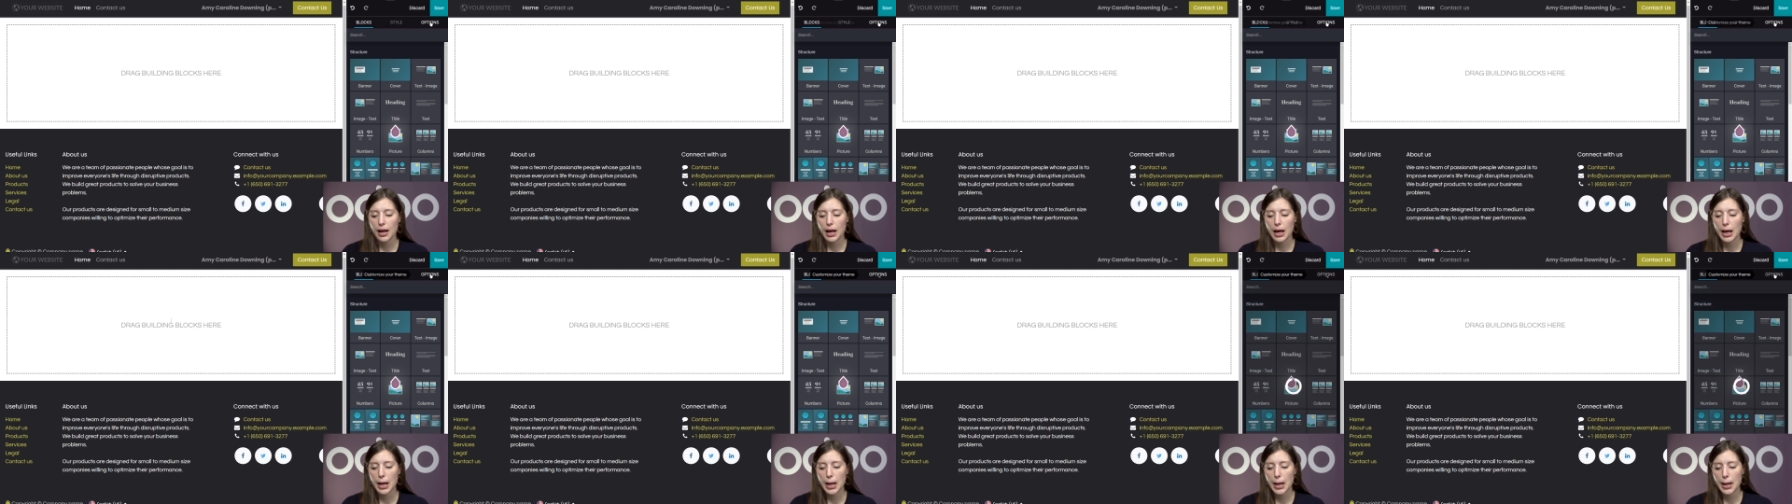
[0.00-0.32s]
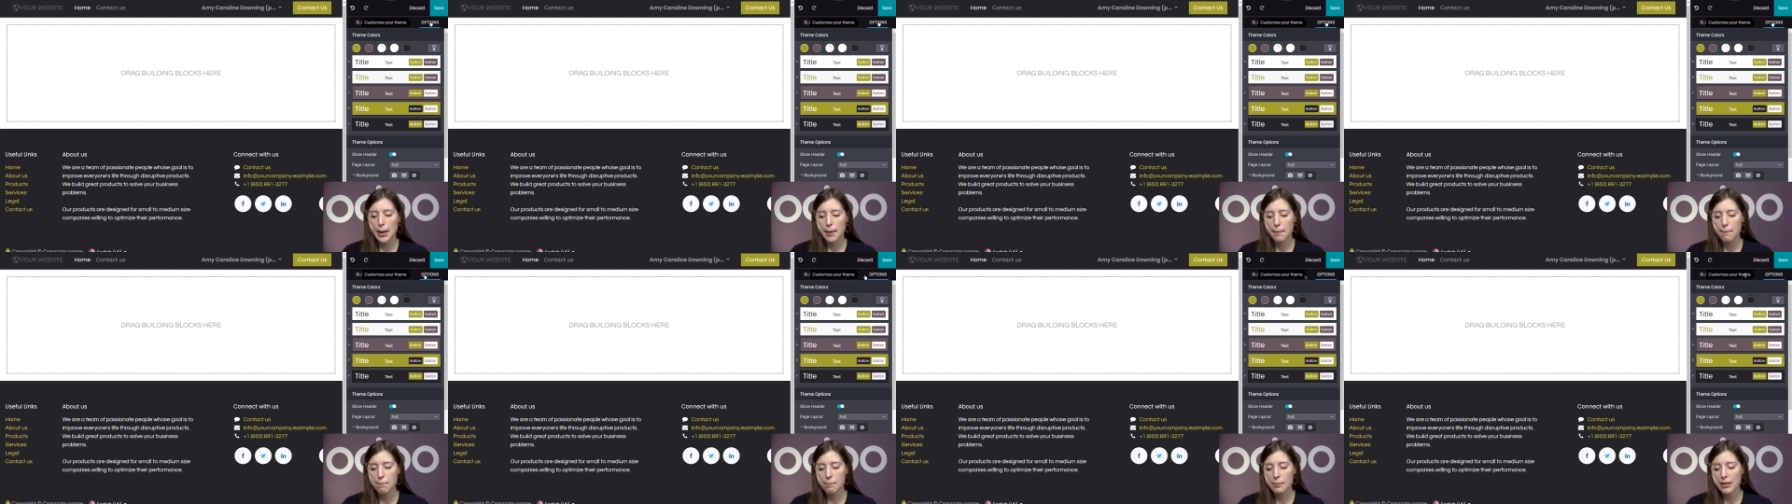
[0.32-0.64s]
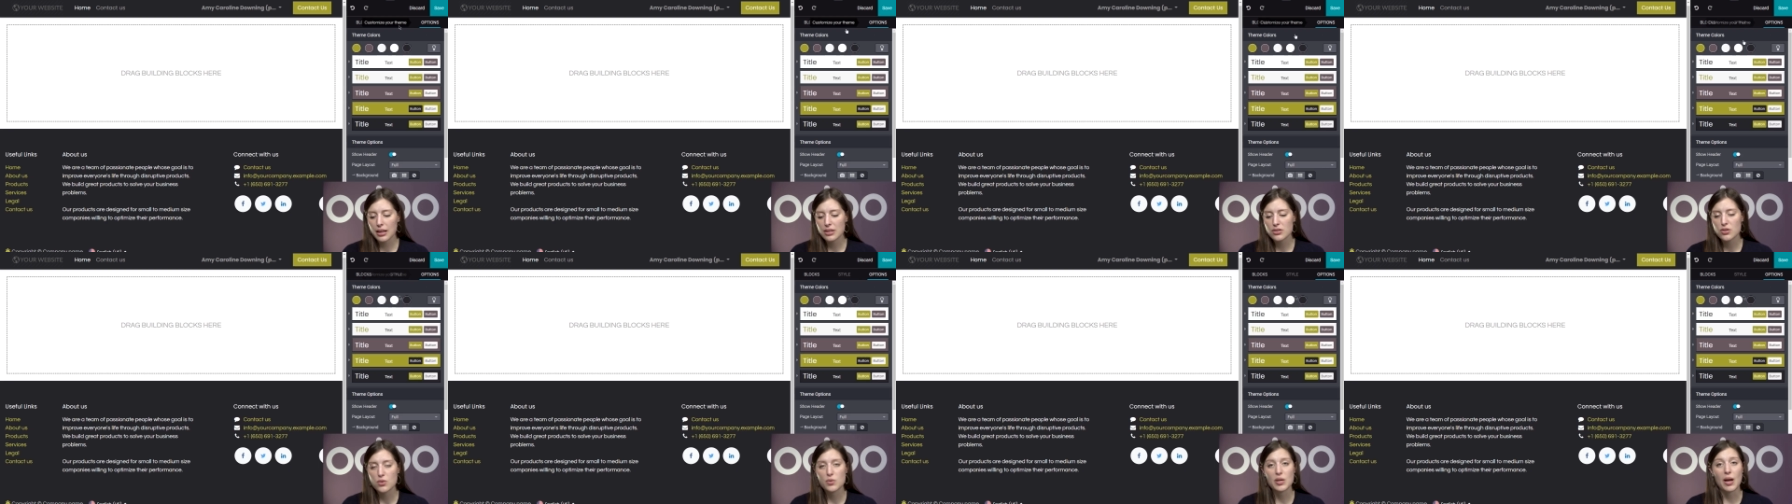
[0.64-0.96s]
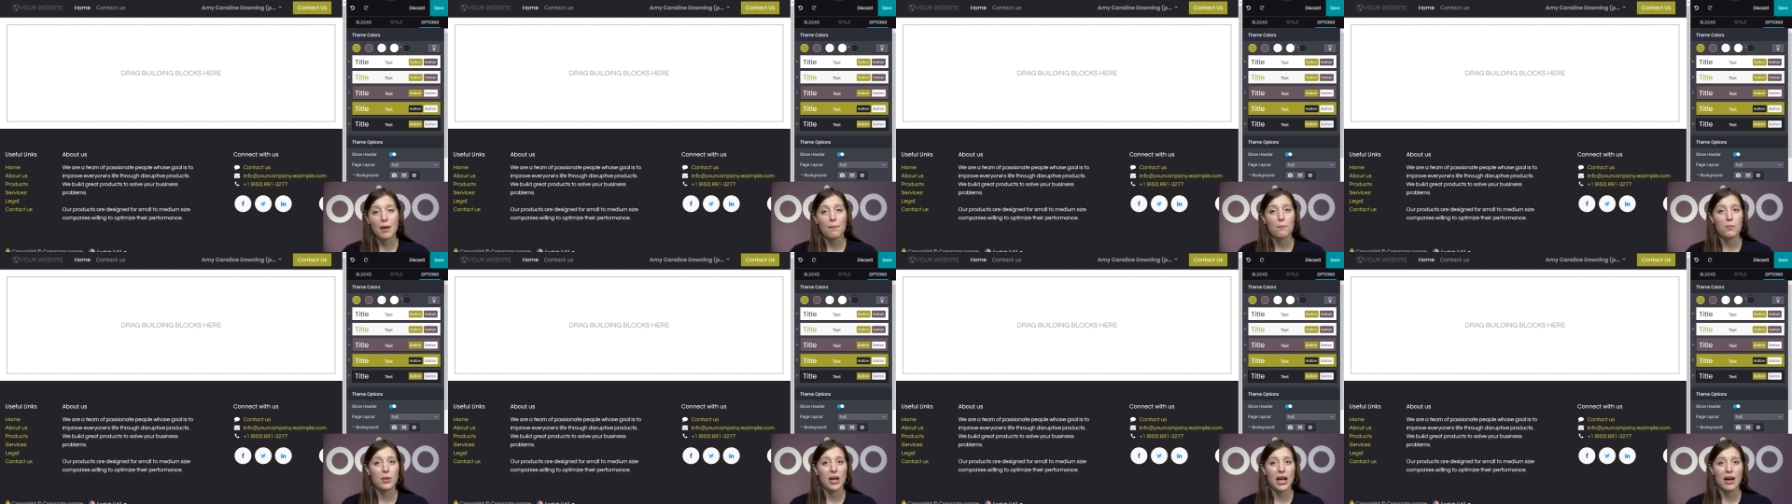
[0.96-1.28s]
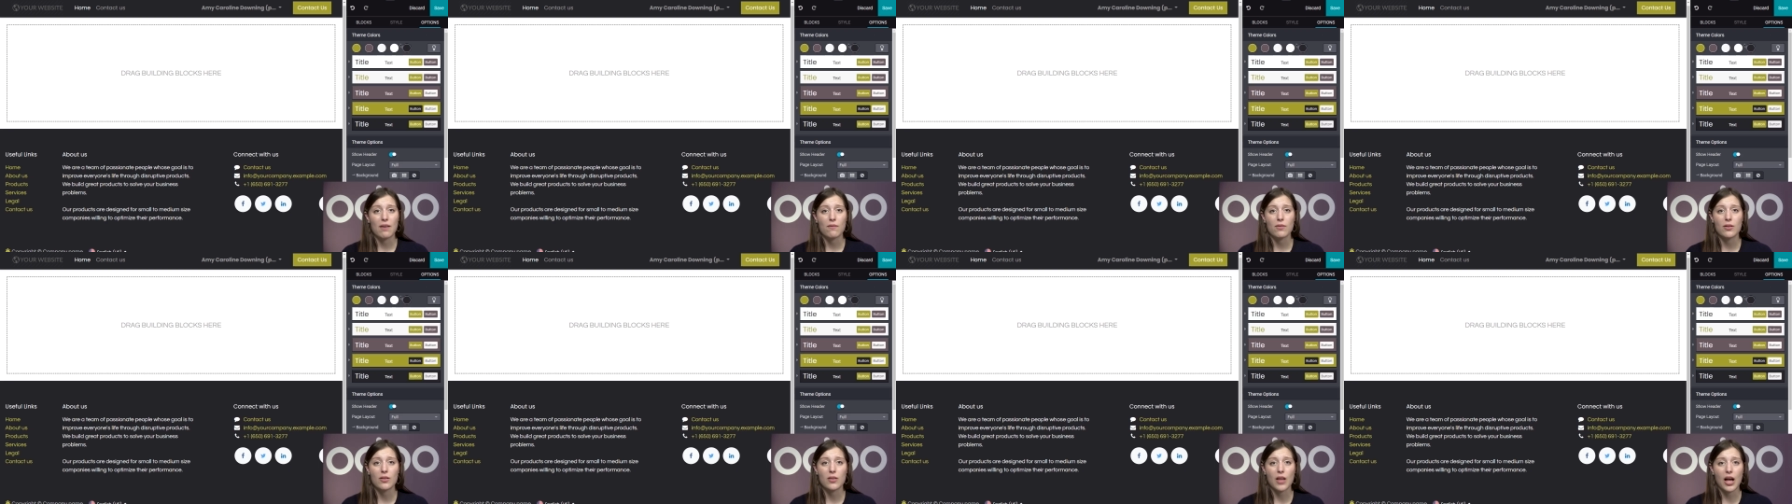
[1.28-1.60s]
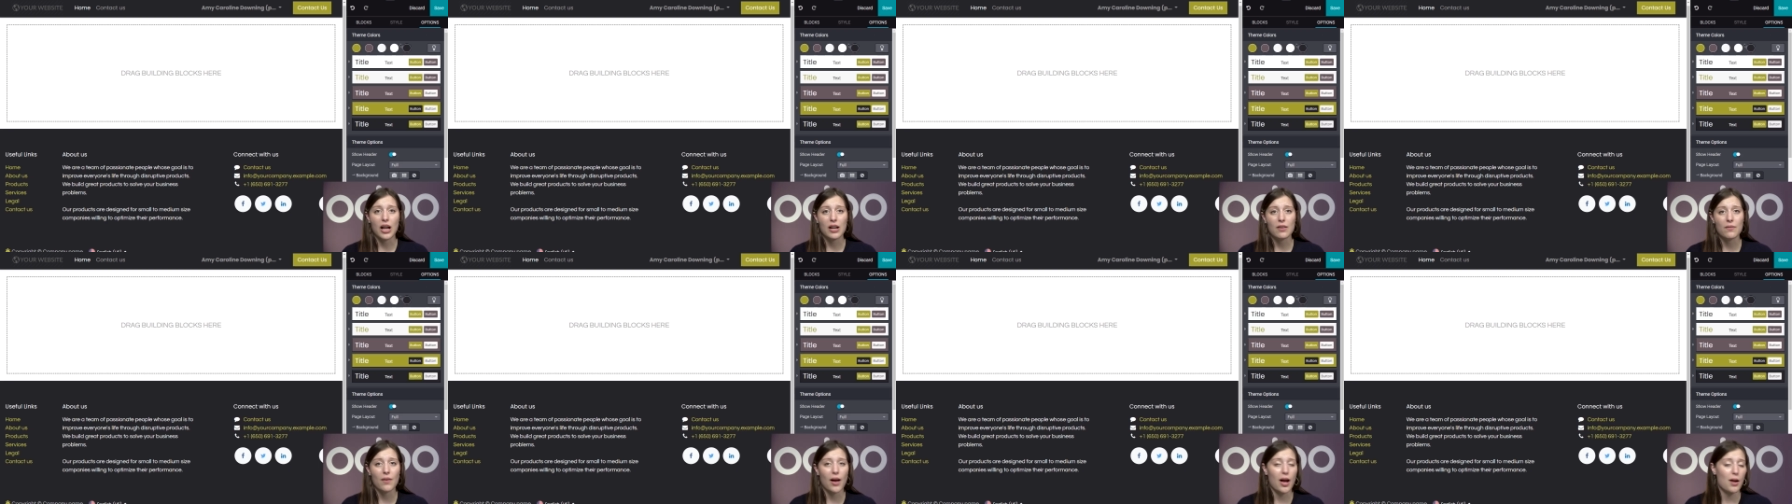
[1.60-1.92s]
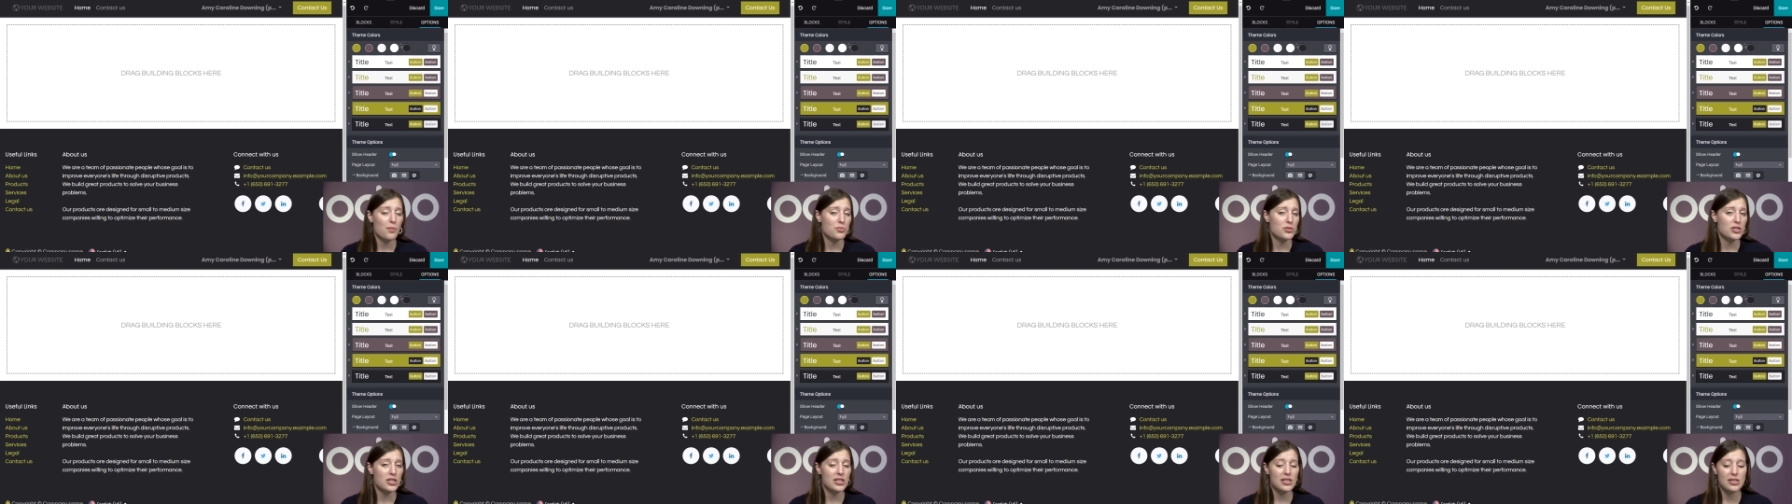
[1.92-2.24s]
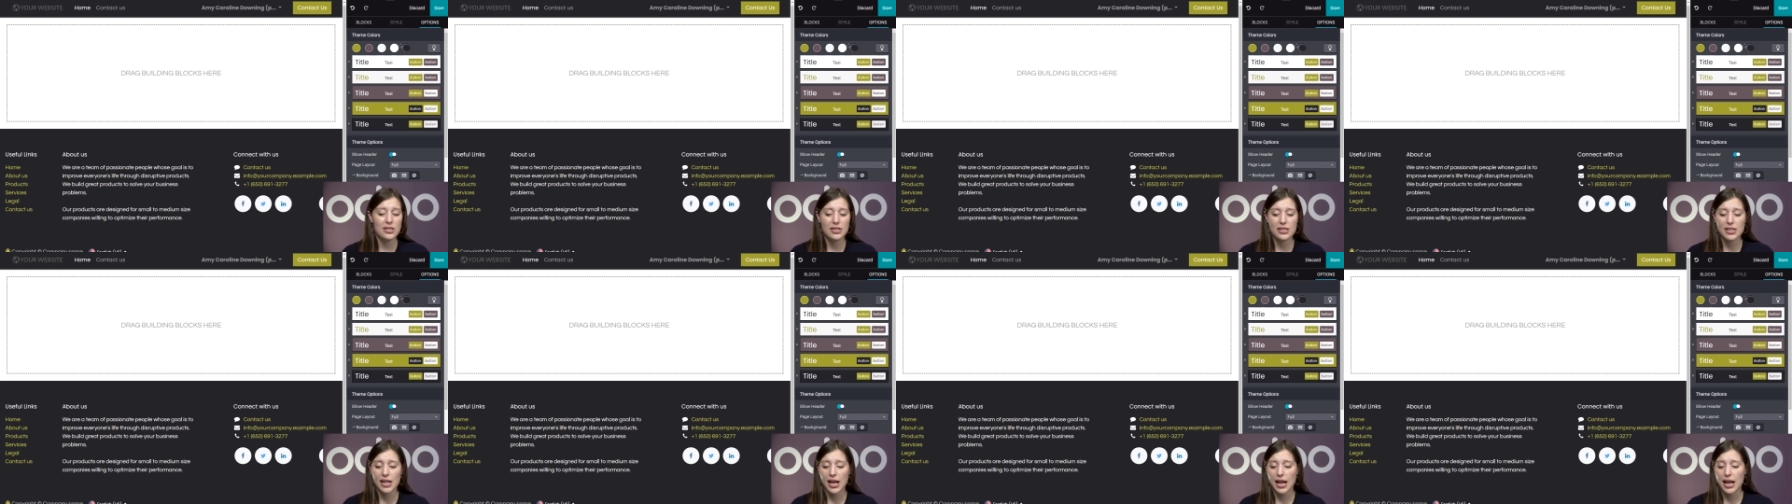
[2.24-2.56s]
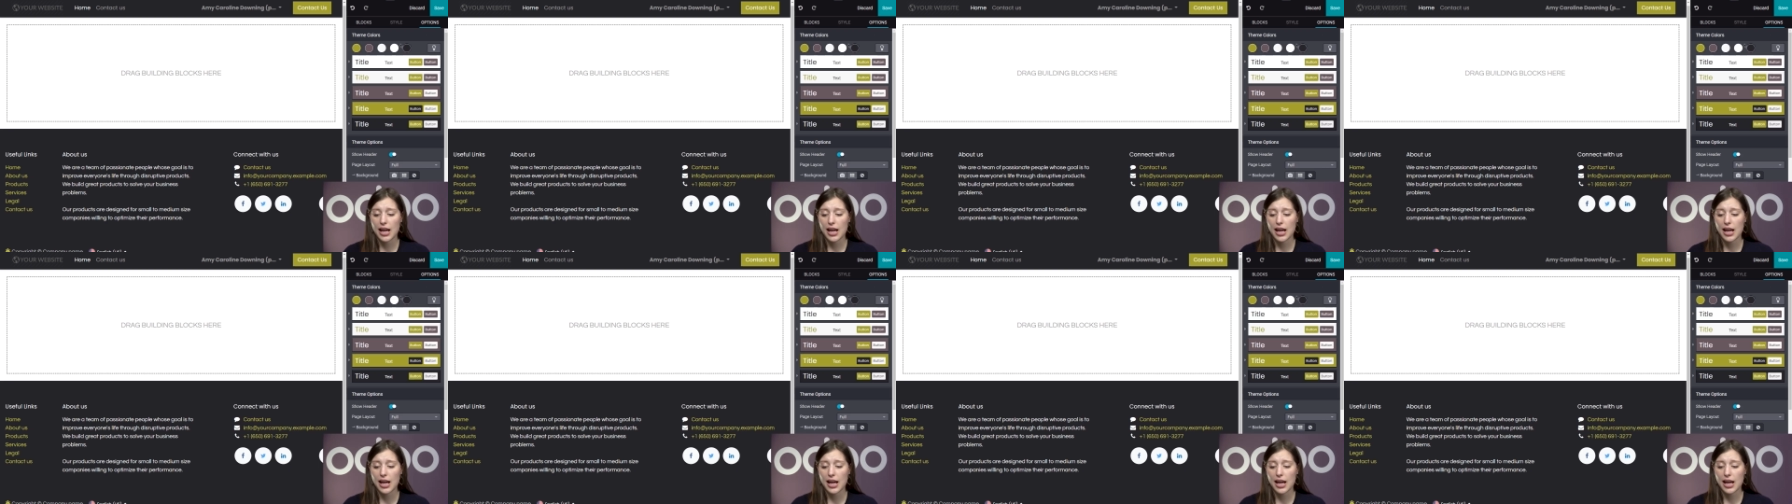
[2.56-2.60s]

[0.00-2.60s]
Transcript: um, and so yeah, we have a lot of options